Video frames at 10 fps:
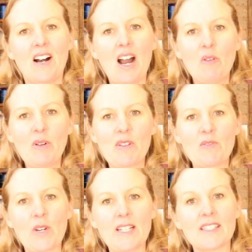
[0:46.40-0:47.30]
Hi
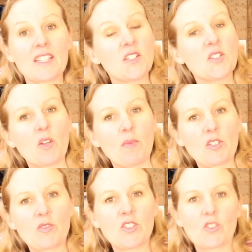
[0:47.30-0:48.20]
weaving friends, thank you so
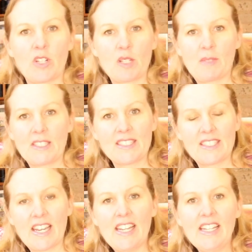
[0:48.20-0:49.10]
much for joining me
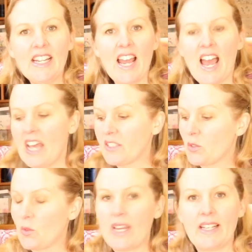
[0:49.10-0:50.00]
today.
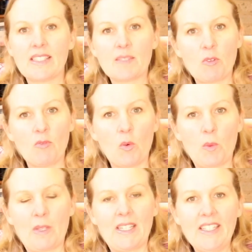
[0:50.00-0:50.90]
As always, before
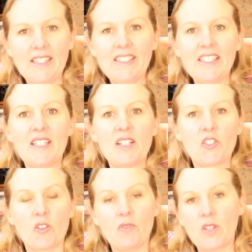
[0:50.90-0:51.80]
we begin,
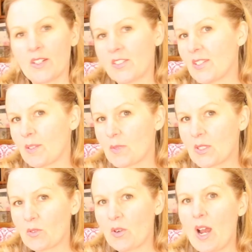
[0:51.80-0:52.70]
don't forget to
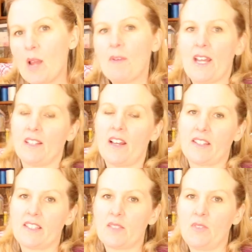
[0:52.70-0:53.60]
subscribe and
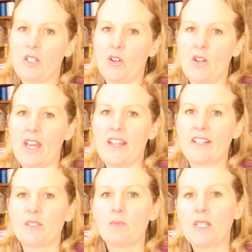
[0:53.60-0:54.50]
like this video,
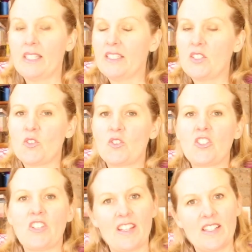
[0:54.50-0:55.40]
and please do
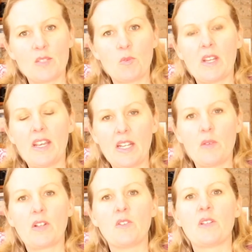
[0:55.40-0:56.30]
share this with
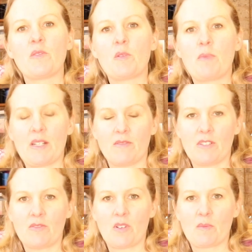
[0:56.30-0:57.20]
anyone you think would
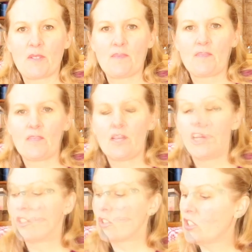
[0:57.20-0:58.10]
benefit from it.
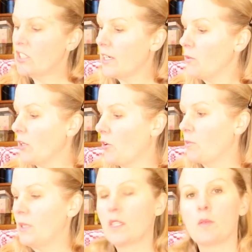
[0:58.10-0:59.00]
So today we're
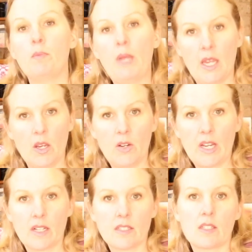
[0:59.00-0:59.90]
going to be
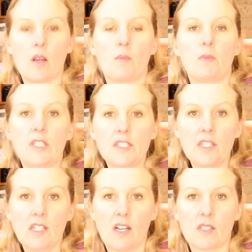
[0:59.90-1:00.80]
comparing some
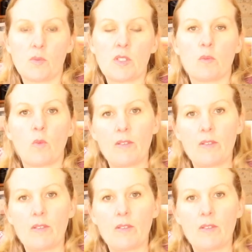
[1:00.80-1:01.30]
knitting yarns with some